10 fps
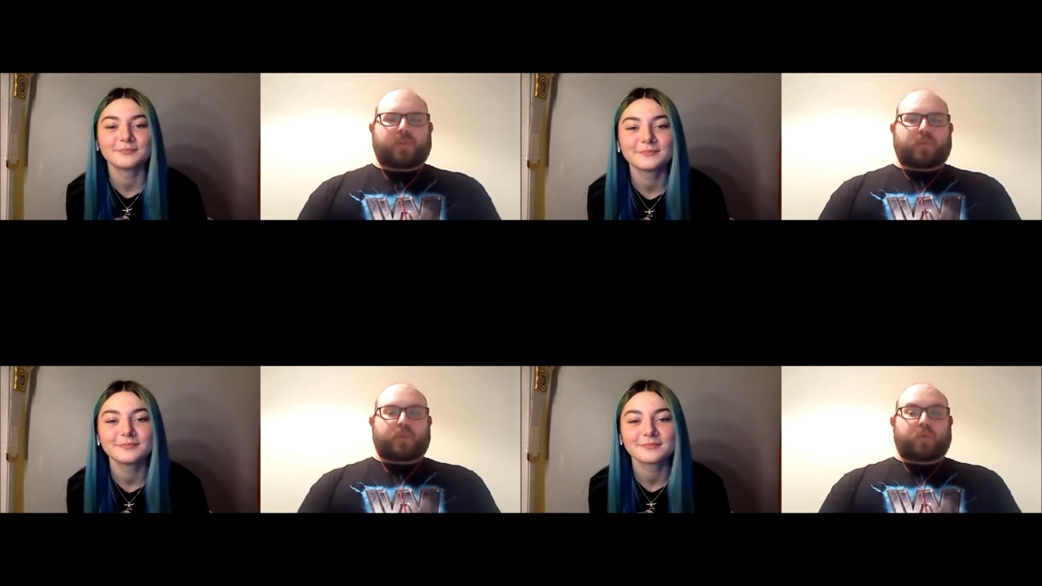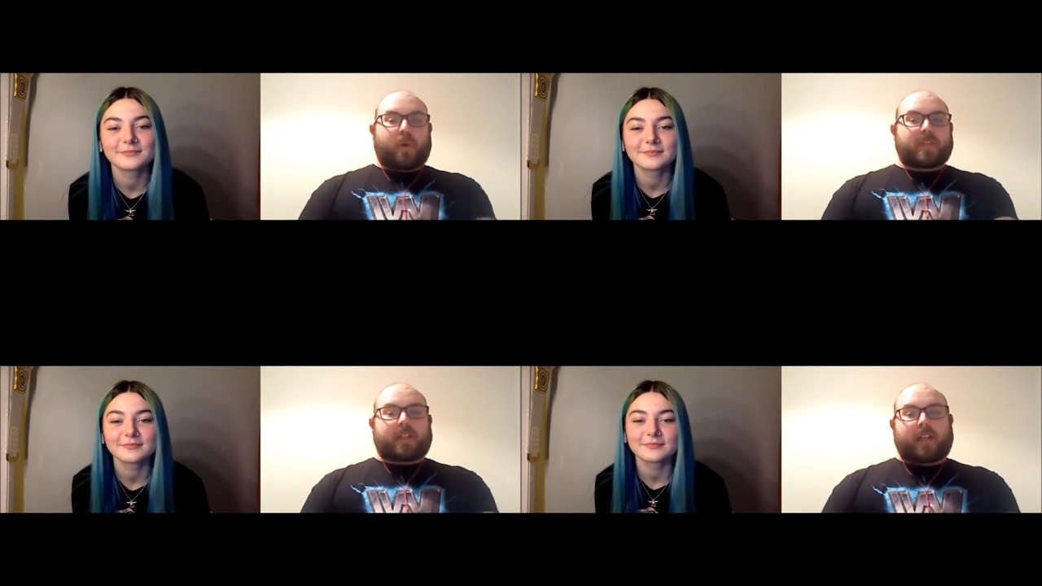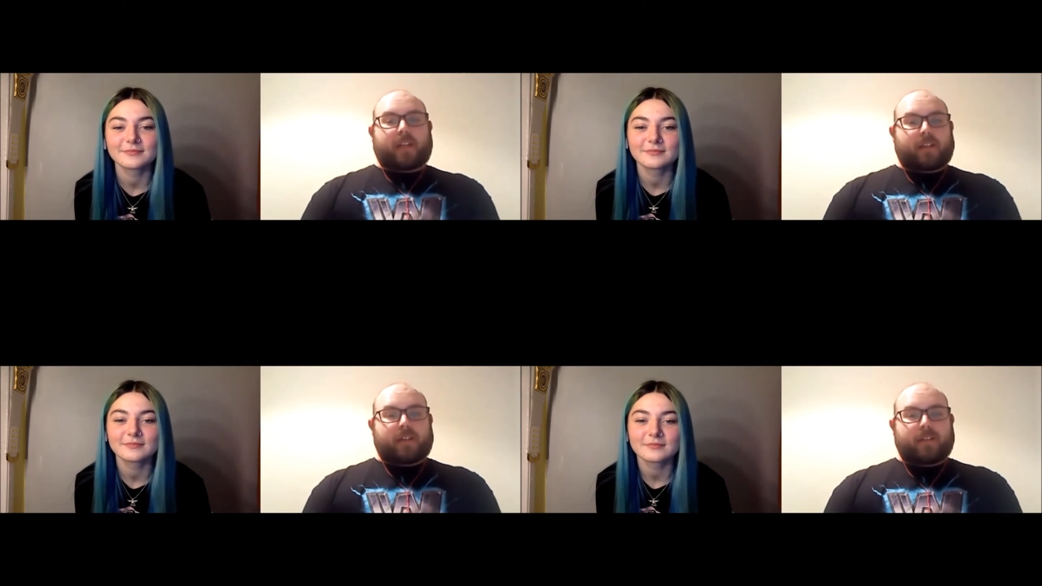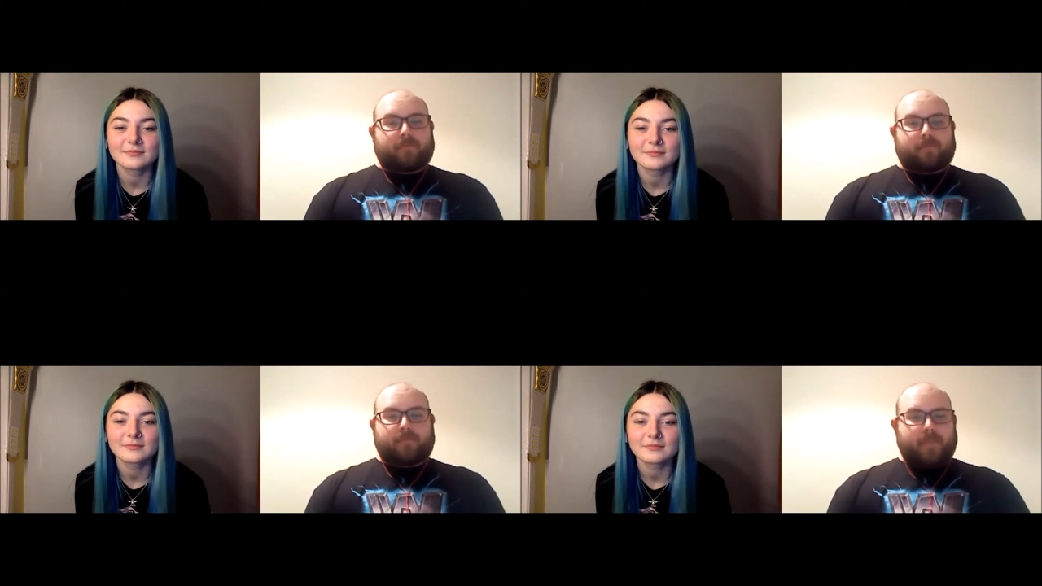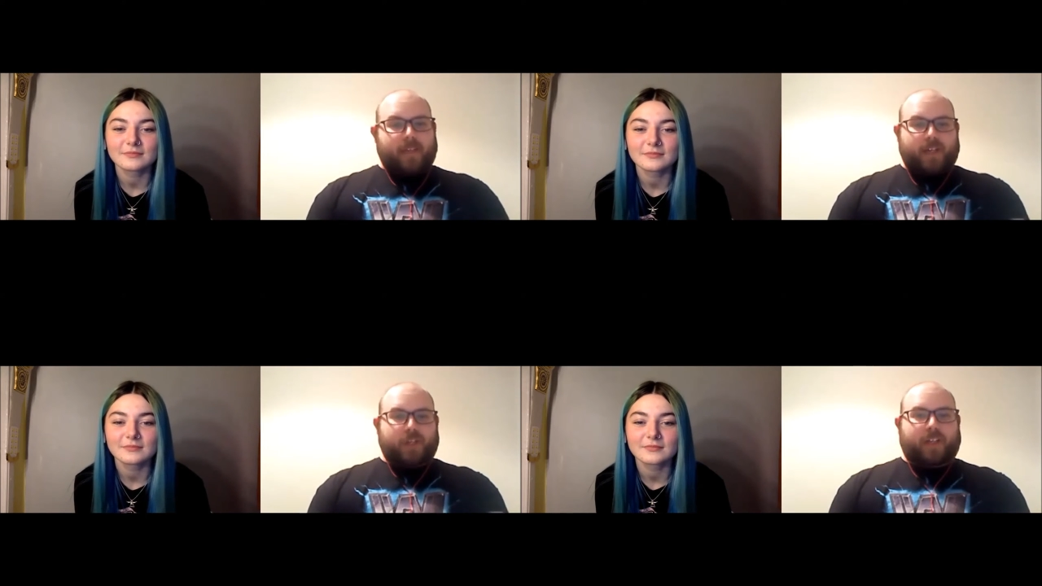Speaker 1: So what was it like
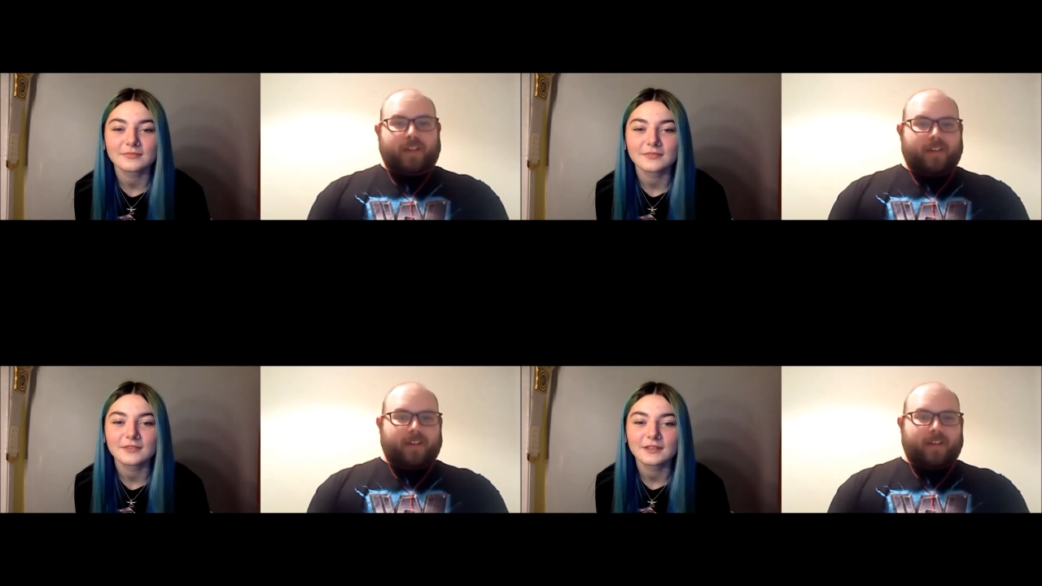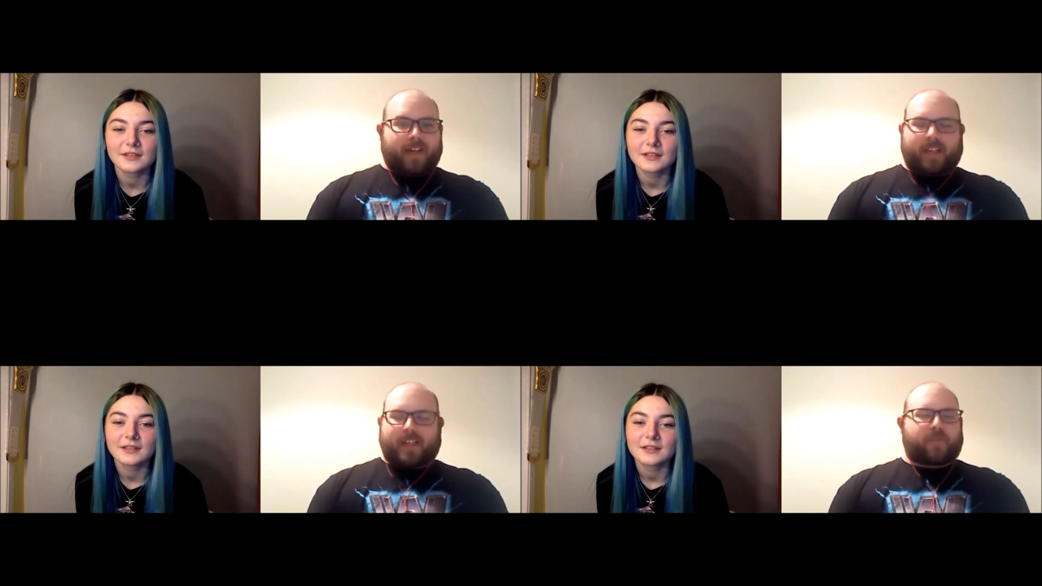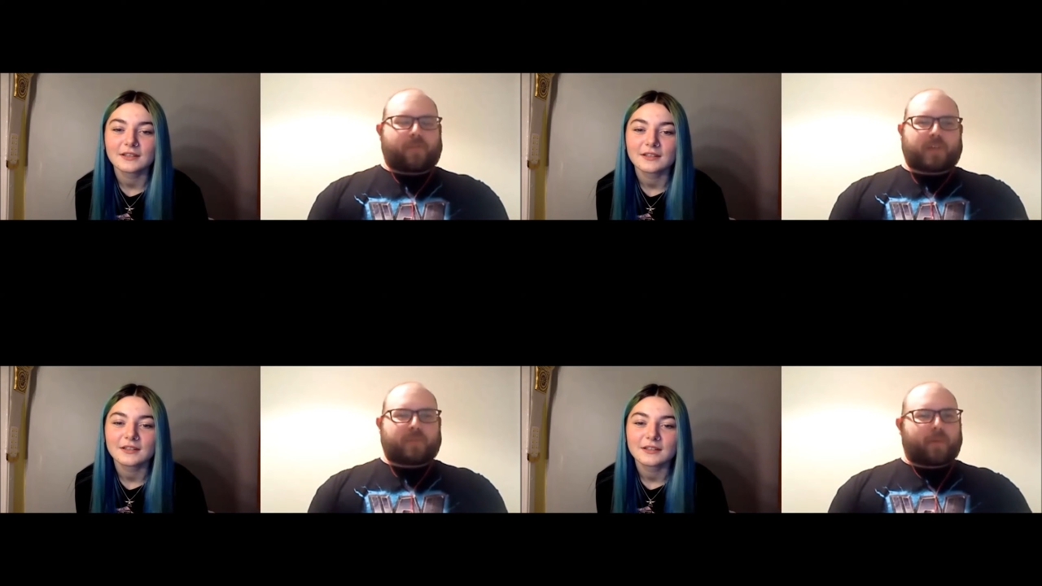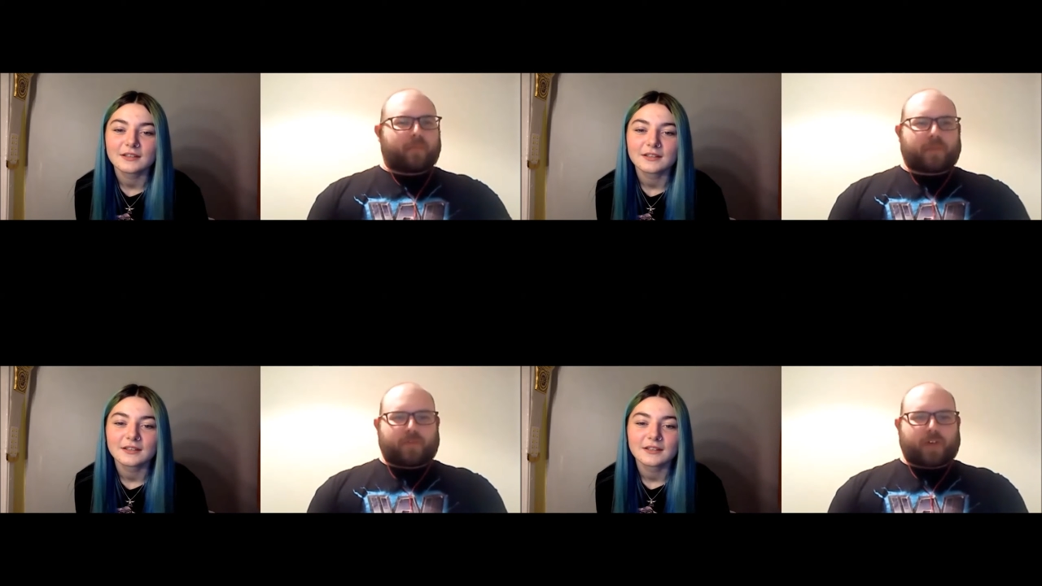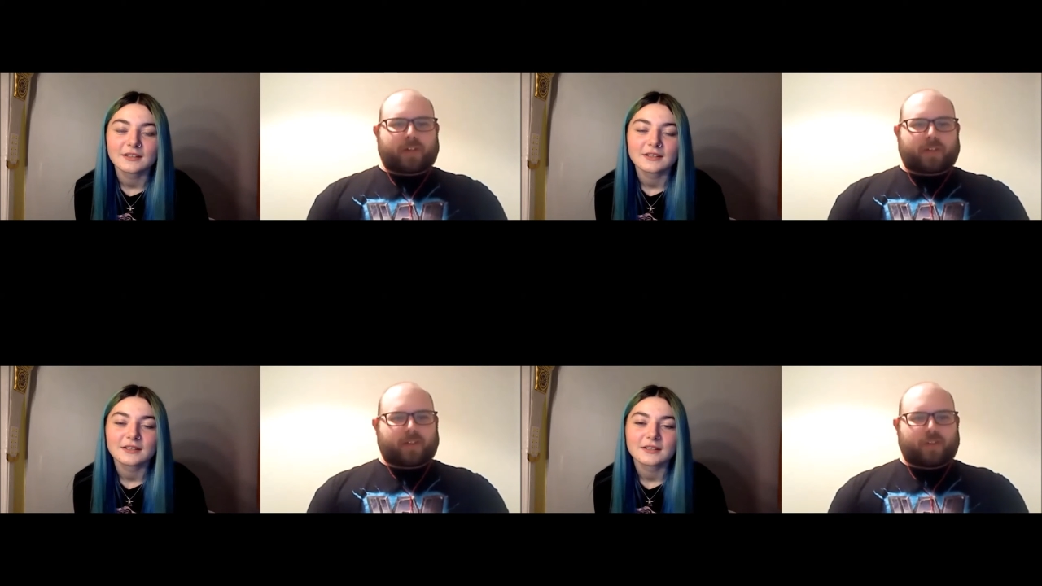initially, like your first bump, your
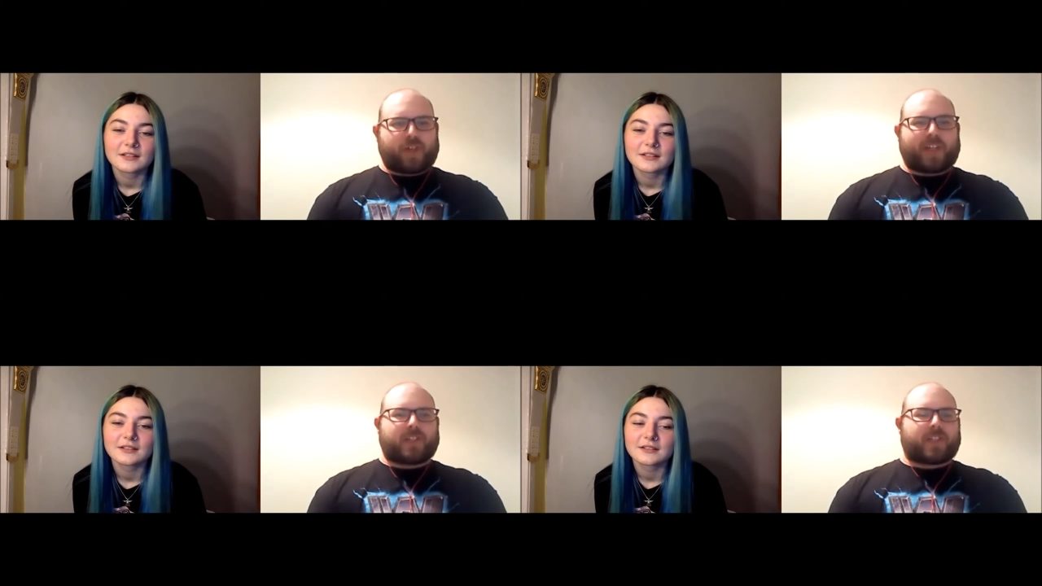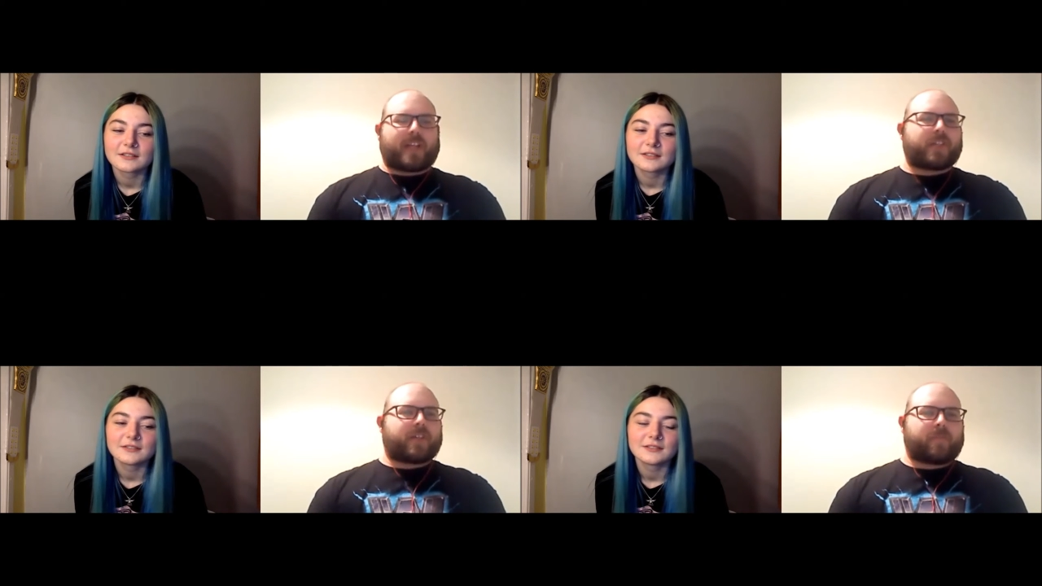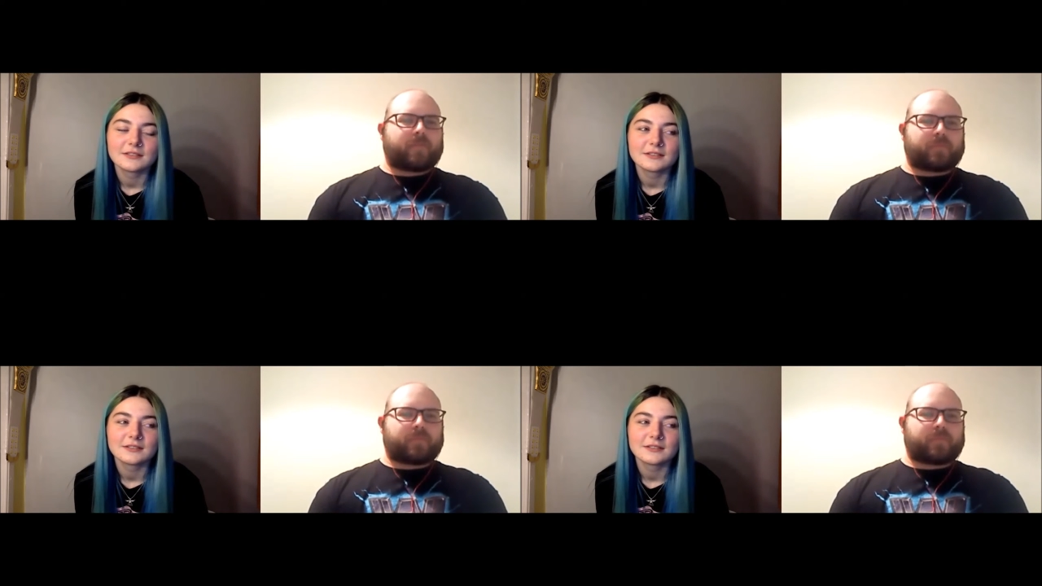first training session?